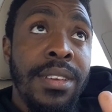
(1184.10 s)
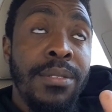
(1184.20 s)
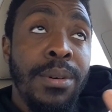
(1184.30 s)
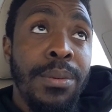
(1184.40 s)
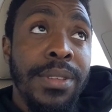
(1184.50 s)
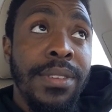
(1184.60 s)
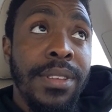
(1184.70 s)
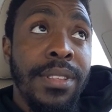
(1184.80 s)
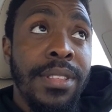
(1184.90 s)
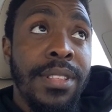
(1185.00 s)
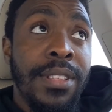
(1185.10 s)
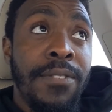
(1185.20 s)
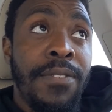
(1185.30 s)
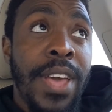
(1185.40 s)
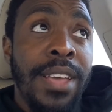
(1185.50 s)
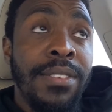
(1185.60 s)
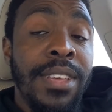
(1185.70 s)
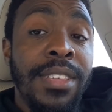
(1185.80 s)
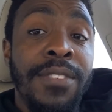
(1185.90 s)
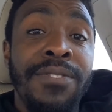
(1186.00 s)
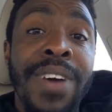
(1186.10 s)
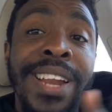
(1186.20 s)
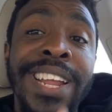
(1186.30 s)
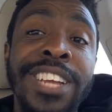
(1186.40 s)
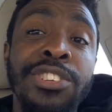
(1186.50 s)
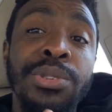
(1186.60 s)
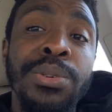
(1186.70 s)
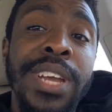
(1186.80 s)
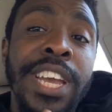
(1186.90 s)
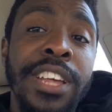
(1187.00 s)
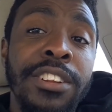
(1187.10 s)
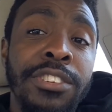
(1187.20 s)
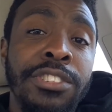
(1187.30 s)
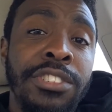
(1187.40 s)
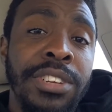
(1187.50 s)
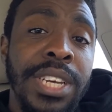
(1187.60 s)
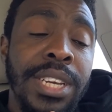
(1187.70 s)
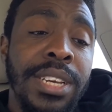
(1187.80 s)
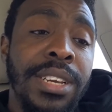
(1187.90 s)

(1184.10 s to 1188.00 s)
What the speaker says: what was it? The phase is financial energy.